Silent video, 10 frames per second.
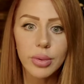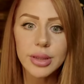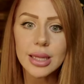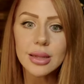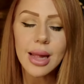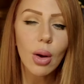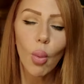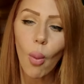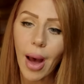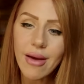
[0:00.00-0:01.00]
was his like
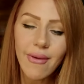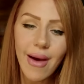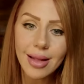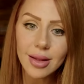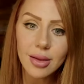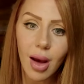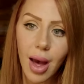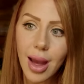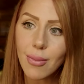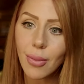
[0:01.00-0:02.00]
wife at the
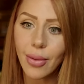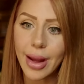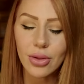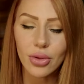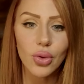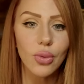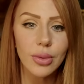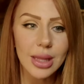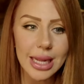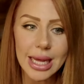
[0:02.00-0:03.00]
time, like
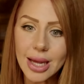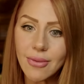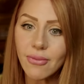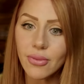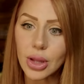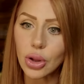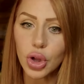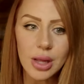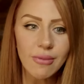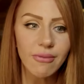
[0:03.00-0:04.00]
did
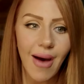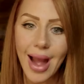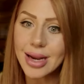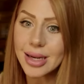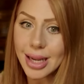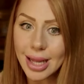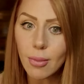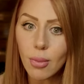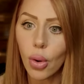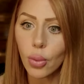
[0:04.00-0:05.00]
she find
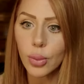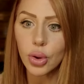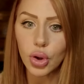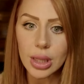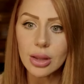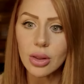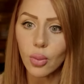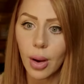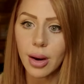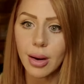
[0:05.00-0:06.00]
him, or was she
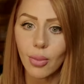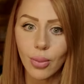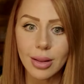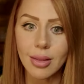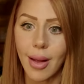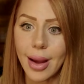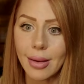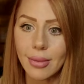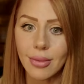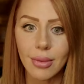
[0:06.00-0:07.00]
the one with
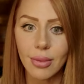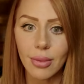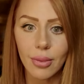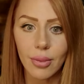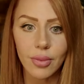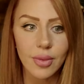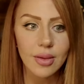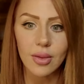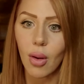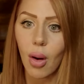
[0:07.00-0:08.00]
like
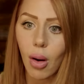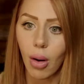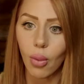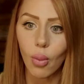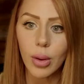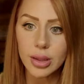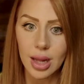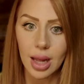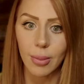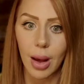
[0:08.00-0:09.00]
this call? What is
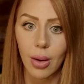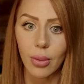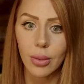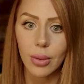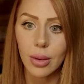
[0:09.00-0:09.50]
that about?